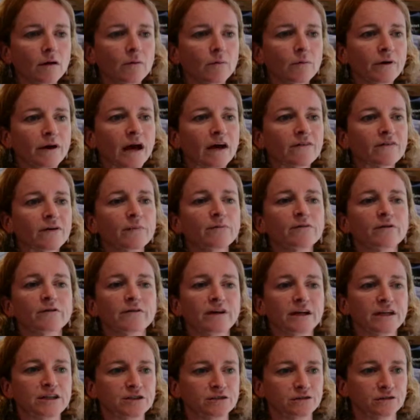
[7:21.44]
We have
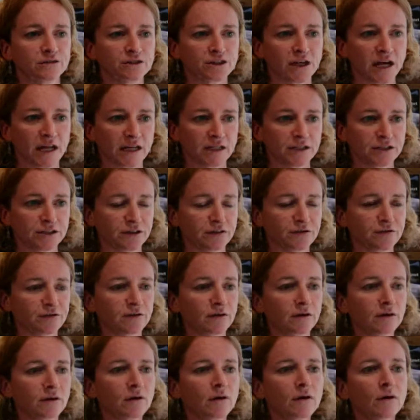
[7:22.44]
observational challenges.
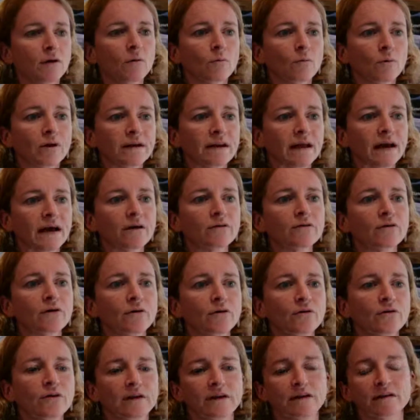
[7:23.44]
We now
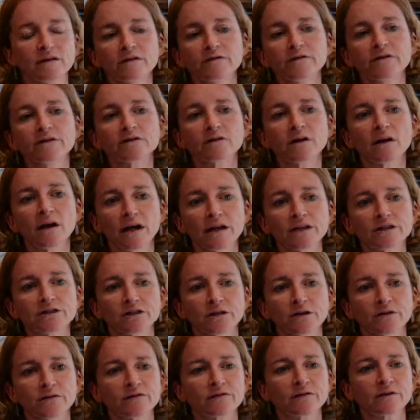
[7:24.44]
know that individual ice
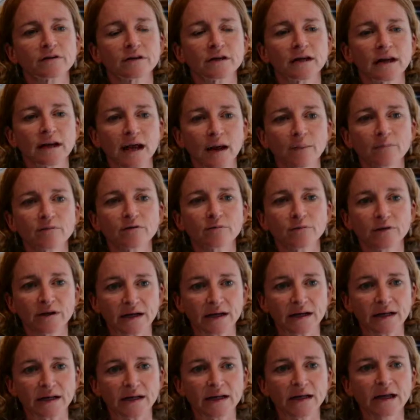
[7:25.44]
shelves can collapse
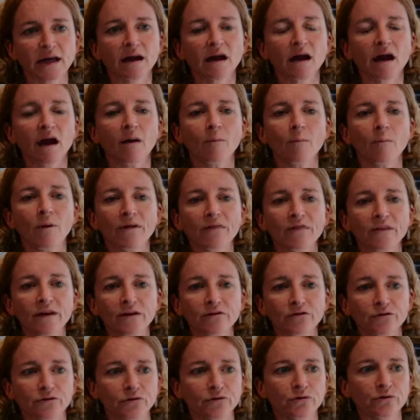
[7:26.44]
quickly, and when
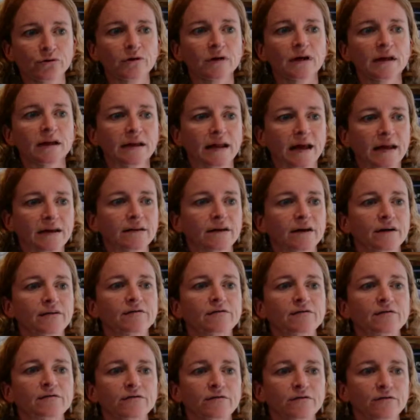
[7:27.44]
they do, land
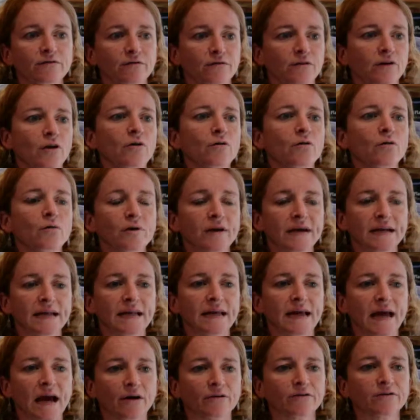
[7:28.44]
ice can flow
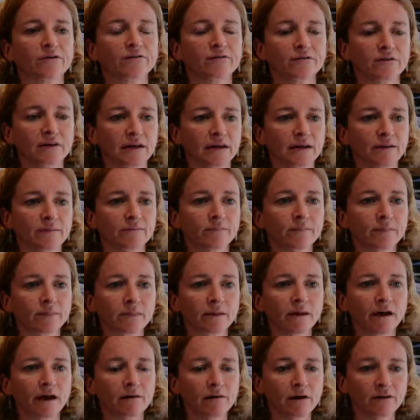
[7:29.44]
quickly out to sea.
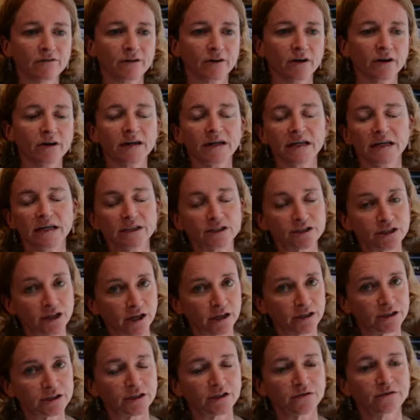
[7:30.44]
However, each
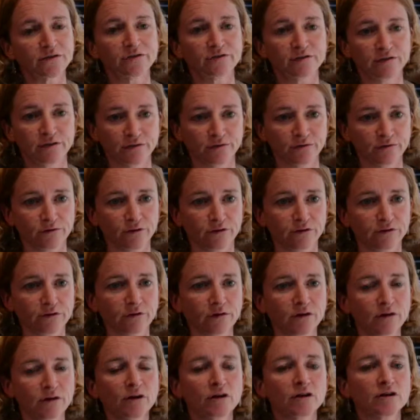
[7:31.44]
ice shelf is different.
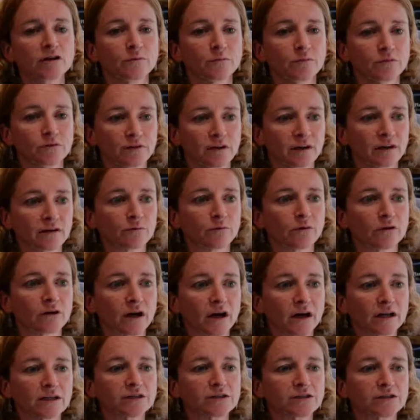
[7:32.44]
To predict what
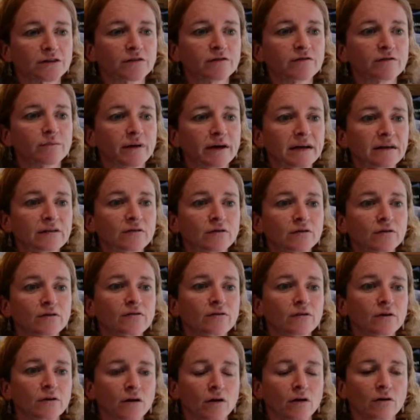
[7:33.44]
ice shelves may do
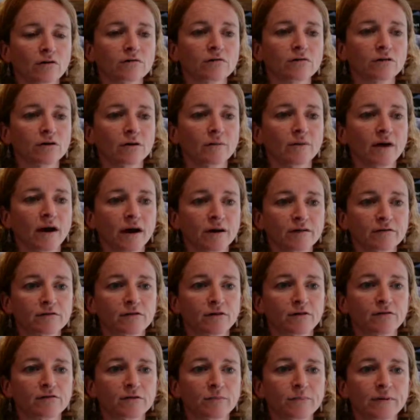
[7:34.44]
for a long-term ice
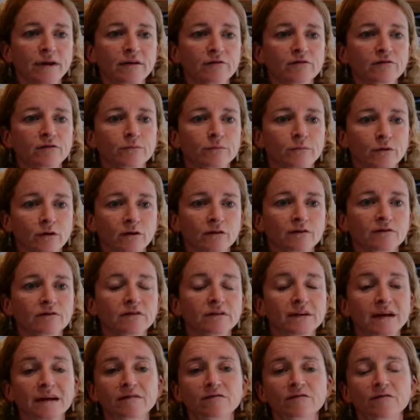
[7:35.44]
loss depends on models
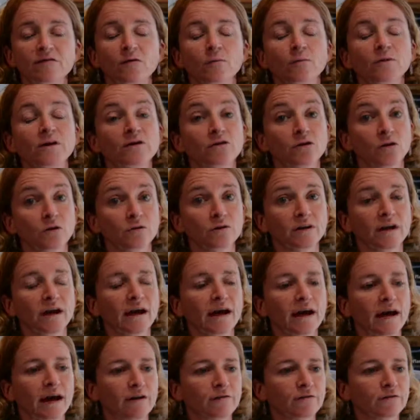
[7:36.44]
and data that we don't
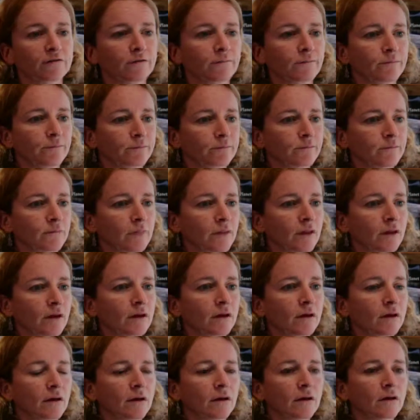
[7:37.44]
yet have.
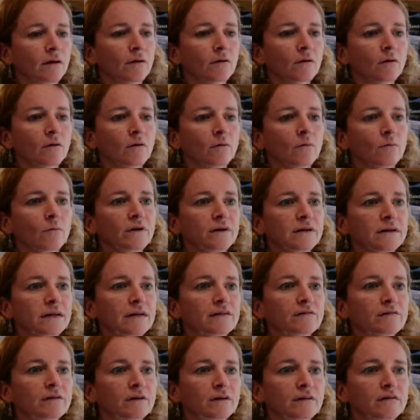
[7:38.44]
We
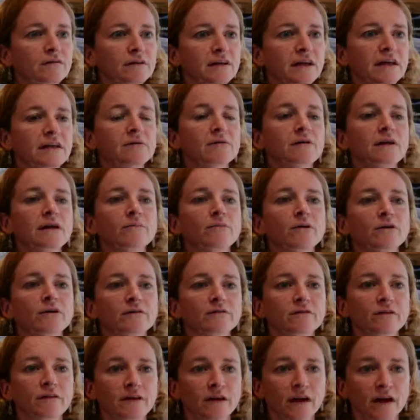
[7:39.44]
need to continually
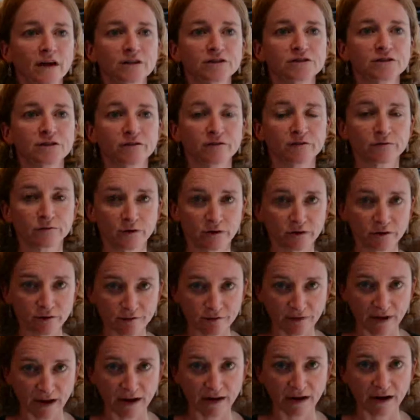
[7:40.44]
monitor the ice shelves to
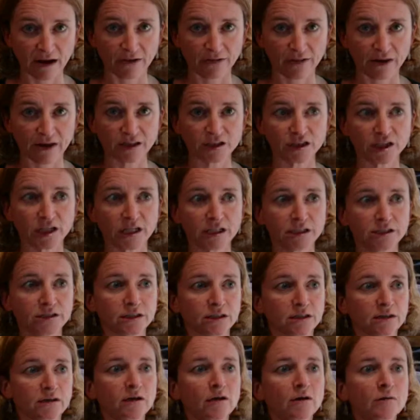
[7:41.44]
understand how they're
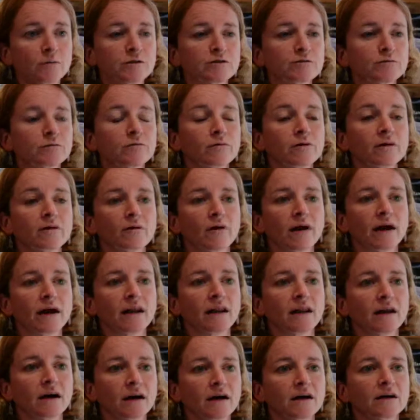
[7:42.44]
changing, which will
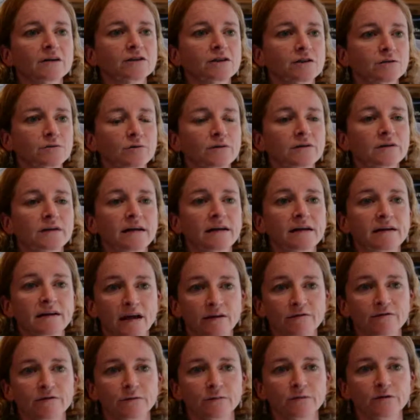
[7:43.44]
require a large coordinated
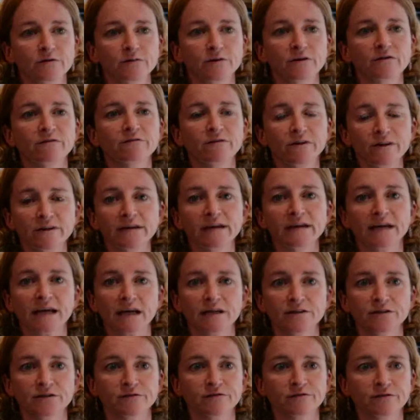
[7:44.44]
effort between funding
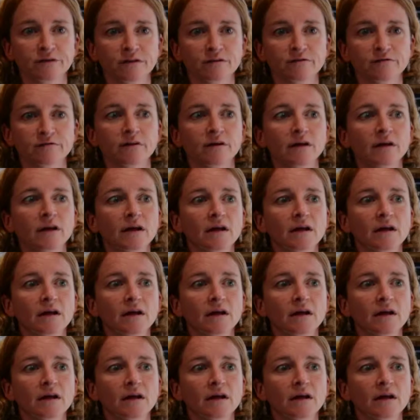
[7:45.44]
agencies,